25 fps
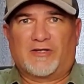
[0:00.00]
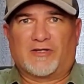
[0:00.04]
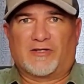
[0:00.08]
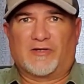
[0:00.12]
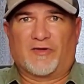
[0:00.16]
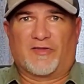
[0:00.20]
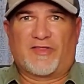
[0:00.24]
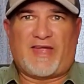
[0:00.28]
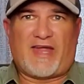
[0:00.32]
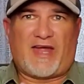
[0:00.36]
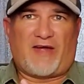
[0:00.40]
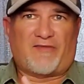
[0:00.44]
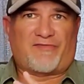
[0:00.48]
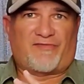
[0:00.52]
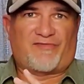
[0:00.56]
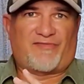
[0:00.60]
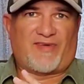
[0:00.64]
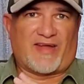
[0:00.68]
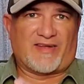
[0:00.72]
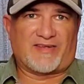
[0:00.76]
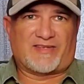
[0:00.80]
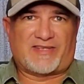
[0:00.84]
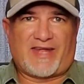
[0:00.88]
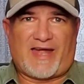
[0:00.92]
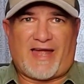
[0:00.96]
They have
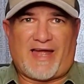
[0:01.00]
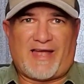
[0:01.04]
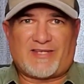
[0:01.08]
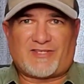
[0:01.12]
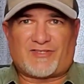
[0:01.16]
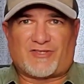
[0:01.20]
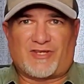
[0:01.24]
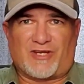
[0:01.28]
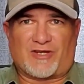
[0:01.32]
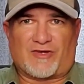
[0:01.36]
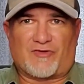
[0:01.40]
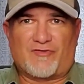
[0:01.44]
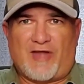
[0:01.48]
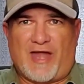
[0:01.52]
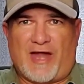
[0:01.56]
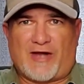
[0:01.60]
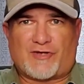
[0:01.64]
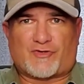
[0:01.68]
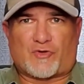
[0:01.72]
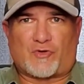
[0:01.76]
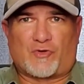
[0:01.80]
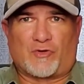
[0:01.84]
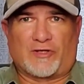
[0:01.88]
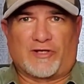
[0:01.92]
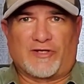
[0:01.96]
fantastic
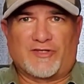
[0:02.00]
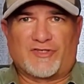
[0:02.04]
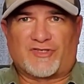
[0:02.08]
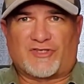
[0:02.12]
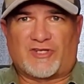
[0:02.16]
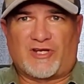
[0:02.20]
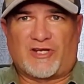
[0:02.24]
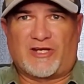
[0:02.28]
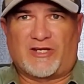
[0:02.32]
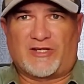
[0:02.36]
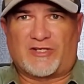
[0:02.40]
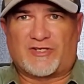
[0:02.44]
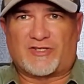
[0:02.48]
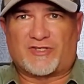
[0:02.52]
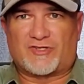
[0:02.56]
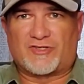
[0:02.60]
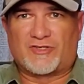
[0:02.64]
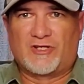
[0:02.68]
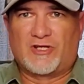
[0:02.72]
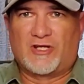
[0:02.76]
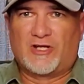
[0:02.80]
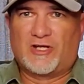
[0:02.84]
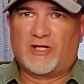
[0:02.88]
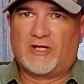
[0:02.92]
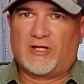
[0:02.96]
natural
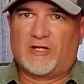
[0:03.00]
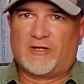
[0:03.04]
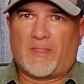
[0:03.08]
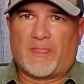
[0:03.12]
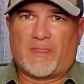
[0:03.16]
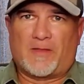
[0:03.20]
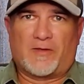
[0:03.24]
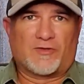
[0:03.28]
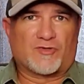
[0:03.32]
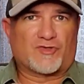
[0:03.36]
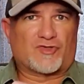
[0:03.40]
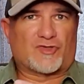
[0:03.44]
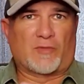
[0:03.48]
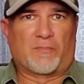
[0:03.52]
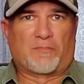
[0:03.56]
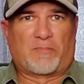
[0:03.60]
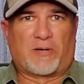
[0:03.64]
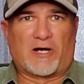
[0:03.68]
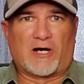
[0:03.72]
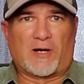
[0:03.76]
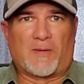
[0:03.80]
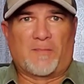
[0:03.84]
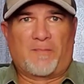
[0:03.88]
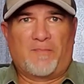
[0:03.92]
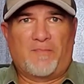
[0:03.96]
instincts,
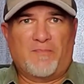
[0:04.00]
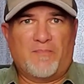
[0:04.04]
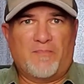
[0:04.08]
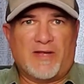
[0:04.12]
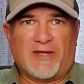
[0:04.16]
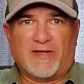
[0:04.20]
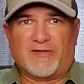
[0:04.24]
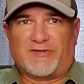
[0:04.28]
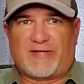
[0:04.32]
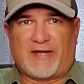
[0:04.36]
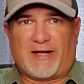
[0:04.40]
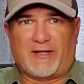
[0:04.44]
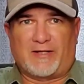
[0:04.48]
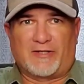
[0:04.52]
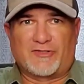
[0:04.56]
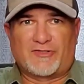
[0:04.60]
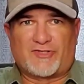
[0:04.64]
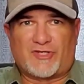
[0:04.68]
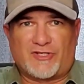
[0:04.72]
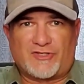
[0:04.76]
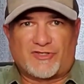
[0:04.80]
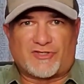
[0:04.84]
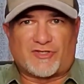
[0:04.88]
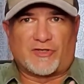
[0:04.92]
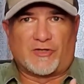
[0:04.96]
superb
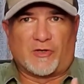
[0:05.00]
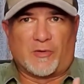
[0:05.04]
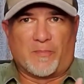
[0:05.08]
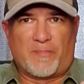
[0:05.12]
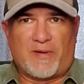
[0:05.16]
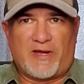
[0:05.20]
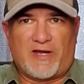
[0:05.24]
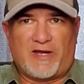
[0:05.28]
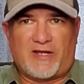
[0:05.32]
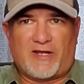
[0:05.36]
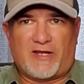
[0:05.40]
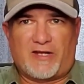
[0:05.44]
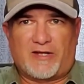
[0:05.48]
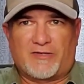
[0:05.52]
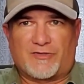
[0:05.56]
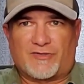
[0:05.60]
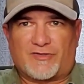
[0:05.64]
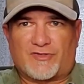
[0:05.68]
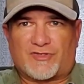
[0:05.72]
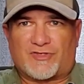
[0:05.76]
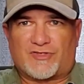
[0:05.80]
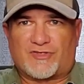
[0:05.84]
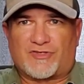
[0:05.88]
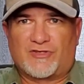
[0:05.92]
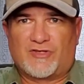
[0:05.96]
intelligence and
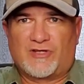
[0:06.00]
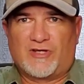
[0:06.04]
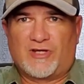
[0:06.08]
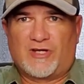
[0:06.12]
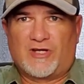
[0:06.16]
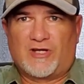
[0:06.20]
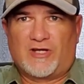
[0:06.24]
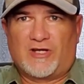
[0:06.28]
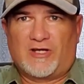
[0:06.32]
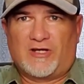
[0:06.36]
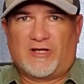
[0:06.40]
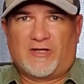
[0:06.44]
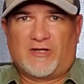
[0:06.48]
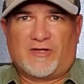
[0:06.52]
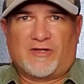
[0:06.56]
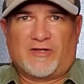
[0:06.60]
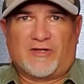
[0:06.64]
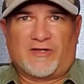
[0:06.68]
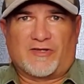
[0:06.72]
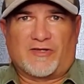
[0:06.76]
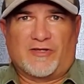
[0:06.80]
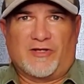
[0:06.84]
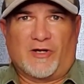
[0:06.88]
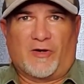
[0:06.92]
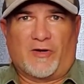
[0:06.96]
obedience,
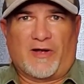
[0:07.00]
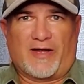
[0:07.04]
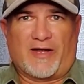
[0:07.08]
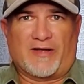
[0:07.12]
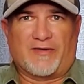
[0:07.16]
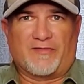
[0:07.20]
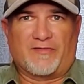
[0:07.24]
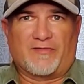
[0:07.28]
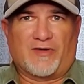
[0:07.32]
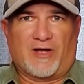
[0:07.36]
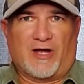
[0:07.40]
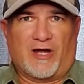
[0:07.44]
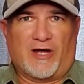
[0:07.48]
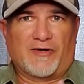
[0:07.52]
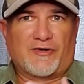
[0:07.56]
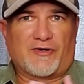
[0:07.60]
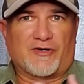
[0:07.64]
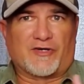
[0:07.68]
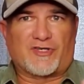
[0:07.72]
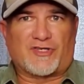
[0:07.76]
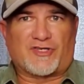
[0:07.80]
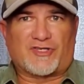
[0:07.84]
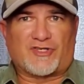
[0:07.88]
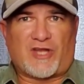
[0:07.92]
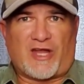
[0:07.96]
and
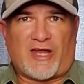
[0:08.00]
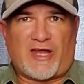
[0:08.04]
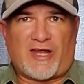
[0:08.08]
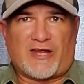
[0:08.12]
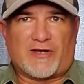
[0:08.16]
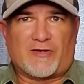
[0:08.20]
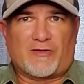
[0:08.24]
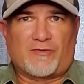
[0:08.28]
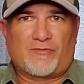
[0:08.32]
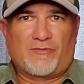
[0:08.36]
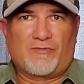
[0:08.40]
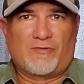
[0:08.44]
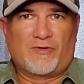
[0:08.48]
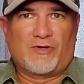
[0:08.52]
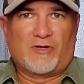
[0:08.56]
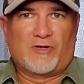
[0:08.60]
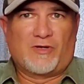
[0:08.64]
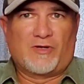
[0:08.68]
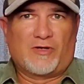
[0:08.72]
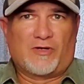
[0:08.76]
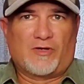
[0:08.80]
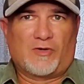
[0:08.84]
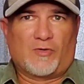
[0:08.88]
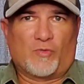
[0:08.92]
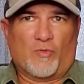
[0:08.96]
understand
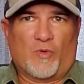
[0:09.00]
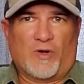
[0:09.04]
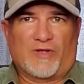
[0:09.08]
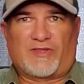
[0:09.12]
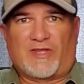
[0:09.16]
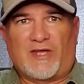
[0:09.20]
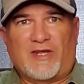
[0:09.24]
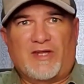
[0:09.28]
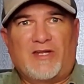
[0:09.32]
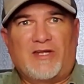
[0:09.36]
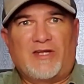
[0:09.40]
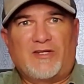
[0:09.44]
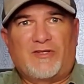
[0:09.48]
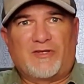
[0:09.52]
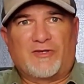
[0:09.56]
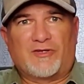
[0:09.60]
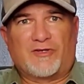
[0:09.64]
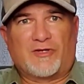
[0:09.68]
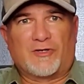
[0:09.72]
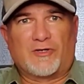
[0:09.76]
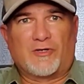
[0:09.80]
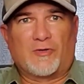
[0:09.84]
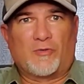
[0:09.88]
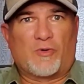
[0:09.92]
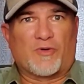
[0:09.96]
what they need to
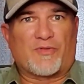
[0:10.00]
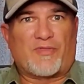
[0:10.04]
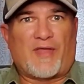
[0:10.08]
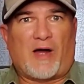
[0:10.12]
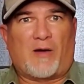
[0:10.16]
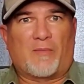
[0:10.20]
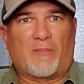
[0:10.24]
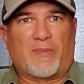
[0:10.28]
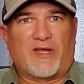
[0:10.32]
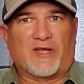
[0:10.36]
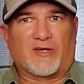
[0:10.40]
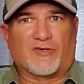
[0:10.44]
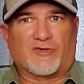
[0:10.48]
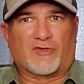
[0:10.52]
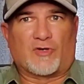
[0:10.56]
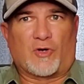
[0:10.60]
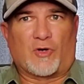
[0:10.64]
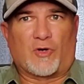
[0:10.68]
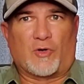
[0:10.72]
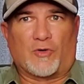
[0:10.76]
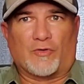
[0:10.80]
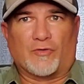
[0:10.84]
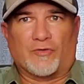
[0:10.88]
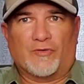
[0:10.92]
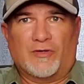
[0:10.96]
do without being
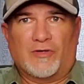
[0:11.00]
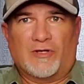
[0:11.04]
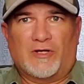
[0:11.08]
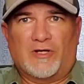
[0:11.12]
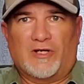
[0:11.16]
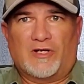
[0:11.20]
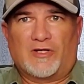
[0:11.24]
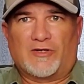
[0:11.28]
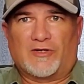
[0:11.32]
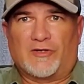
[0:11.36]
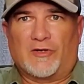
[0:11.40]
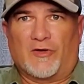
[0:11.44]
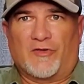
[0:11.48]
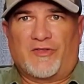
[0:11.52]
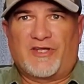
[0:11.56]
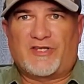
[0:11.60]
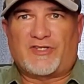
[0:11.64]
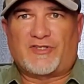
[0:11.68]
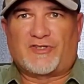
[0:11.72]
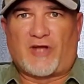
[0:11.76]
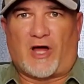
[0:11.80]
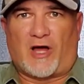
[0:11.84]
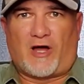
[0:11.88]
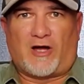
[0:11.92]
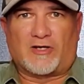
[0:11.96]
told.
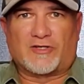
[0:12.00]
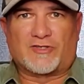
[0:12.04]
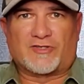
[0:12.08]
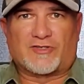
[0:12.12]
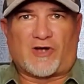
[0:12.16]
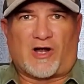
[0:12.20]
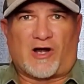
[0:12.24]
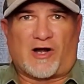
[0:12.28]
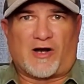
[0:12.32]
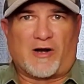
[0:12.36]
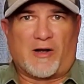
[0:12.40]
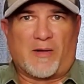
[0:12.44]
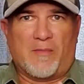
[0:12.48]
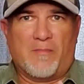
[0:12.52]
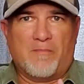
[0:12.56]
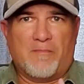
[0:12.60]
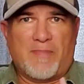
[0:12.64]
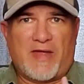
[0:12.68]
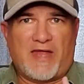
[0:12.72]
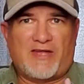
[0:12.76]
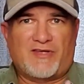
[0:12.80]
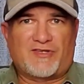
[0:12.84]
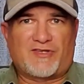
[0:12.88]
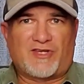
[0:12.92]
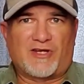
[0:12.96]
These dogs are
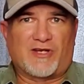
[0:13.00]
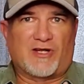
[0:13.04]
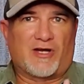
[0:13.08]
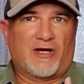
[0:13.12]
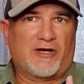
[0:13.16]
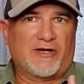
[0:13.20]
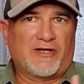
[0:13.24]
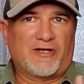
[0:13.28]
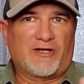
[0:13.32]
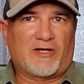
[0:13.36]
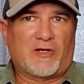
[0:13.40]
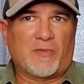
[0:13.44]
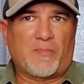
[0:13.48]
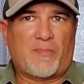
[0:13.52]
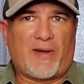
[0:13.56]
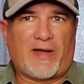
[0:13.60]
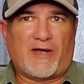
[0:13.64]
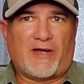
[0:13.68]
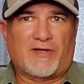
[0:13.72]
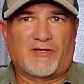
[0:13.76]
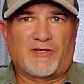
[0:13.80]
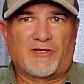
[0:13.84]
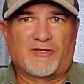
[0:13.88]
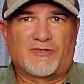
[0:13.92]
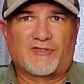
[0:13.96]
amazing hunting
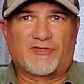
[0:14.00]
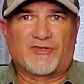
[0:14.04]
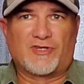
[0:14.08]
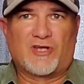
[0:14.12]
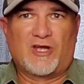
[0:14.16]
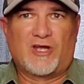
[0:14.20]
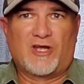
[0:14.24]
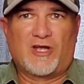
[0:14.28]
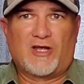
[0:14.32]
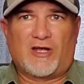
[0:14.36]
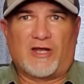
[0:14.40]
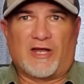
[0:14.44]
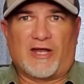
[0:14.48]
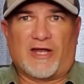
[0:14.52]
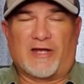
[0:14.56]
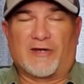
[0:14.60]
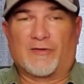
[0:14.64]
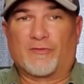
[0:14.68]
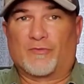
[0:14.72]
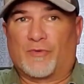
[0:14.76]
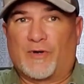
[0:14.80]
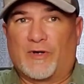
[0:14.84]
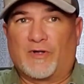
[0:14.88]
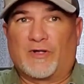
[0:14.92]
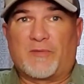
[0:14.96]
companions
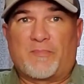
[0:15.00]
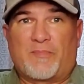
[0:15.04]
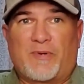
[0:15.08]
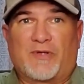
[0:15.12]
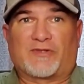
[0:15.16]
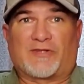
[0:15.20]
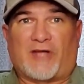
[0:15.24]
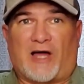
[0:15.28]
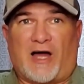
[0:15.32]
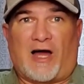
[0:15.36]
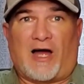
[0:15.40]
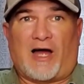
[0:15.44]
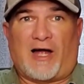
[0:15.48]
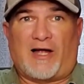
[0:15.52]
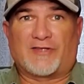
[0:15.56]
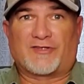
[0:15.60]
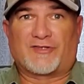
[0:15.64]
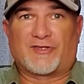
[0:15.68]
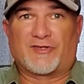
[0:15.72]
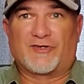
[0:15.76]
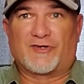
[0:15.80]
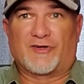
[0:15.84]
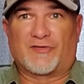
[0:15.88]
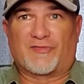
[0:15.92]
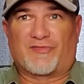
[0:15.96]
and really put the odds
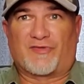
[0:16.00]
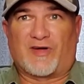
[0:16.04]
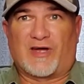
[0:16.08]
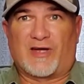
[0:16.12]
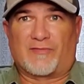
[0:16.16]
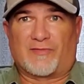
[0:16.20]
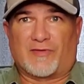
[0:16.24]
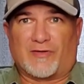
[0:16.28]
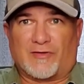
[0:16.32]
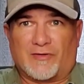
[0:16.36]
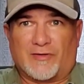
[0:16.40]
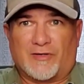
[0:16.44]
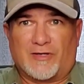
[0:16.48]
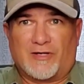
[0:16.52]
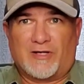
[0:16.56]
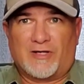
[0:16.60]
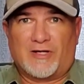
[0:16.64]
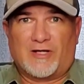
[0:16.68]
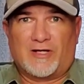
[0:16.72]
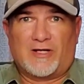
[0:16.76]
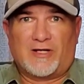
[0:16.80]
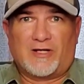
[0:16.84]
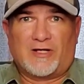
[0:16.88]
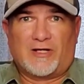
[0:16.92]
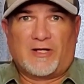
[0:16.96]
in your favor.
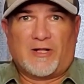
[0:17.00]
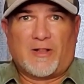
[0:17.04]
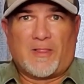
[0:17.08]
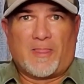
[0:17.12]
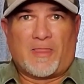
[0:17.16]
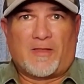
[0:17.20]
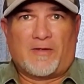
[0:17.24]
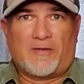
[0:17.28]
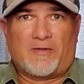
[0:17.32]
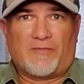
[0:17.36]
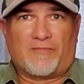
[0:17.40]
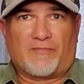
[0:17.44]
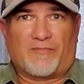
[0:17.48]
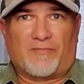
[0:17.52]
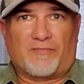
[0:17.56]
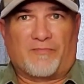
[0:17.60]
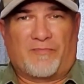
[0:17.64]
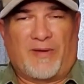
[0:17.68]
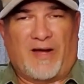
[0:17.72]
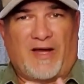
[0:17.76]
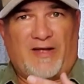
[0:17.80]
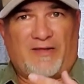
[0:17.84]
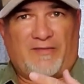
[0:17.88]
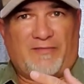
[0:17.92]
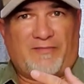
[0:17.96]

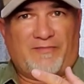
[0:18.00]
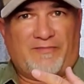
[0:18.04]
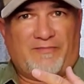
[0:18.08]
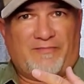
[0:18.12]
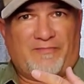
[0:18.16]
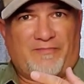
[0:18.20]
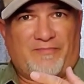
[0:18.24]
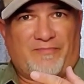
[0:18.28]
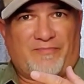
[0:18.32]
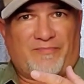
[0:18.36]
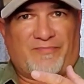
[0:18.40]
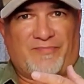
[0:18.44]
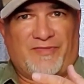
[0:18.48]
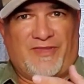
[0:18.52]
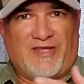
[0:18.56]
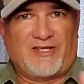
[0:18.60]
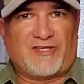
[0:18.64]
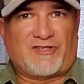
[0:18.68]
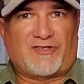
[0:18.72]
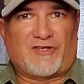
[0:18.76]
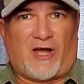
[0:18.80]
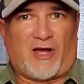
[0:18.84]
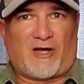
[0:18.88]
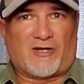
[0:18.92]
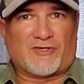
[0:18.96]
But
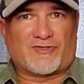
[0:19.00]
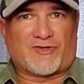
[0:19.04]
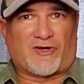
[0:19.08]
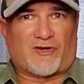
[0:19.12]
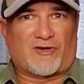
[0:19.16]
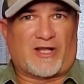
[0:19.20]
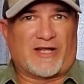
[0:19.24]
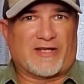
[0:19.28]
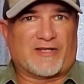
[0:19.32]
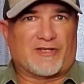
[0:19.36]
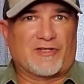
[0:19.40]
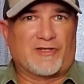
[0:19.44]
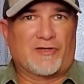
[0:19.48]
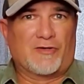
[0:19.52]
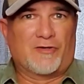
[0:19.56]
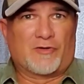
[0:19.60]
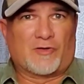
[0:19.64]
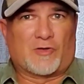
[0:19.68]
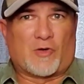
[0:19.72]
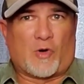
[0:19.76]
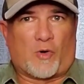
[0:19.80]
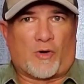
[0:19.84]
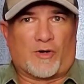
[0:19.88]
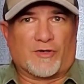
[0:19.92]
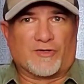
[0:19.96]
these dogs are like
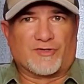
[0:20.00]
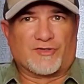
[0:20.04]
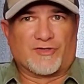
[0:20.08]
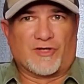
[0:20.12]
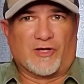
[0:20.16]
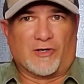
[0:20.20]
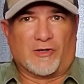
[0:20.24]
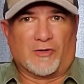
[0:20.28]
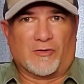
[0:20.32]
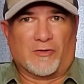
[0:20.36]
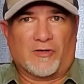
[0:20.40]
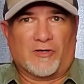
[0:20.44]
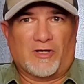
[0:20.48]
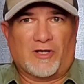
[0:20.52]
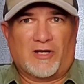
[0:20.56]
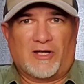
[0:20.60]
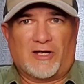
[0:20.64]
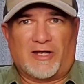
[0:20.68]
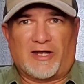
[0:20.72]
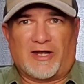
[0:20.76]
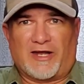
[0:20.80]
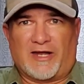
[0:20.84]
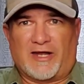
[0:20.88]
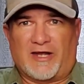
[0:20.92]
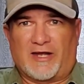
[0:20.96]
unicorns, though,
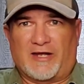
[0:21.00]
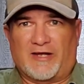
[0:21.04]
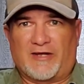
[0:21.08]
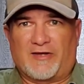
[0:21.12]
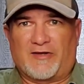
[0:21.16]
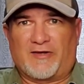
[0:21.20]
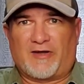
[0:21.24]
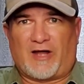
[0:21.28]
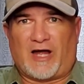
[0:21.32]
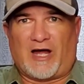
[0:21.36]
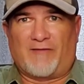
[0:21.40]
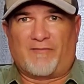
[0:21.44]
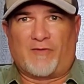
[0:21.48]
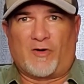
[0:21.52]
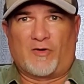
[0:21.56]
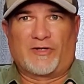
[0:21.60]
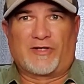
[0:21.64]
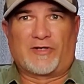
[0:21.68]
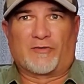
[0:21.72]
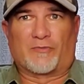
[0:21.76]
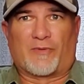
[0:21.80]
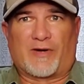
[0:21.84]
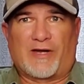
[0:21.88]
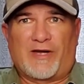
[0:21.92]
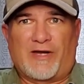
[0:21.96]
and I've
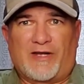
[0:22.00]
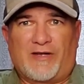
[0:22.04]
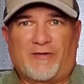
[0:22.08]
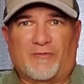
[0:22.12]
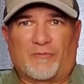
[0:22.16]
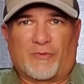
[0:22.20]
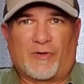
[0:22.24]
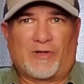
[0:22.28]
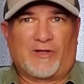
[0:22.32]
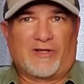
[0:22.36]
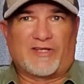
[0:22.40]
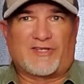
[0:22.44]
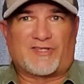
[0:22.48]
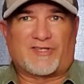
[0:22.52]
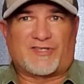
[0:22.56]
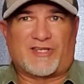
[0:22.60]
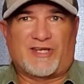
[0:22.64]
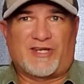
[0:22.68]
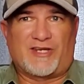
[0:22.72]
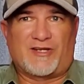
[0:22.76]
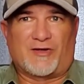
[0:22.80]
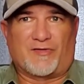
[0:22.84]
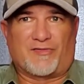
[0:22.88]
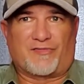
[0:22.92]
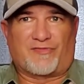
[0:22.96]
only really
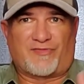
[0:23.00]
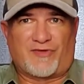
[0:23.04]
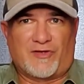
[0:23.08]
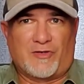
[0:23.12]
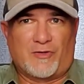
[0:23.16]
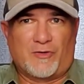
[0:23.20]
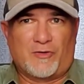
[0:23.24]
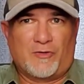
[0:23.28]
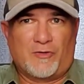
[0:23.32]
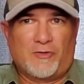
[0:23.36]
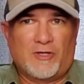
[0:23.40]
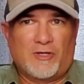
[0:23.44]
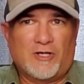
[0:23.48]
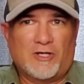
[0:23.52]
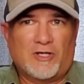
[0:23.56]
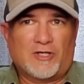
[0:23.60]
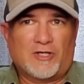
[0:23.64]
seen a few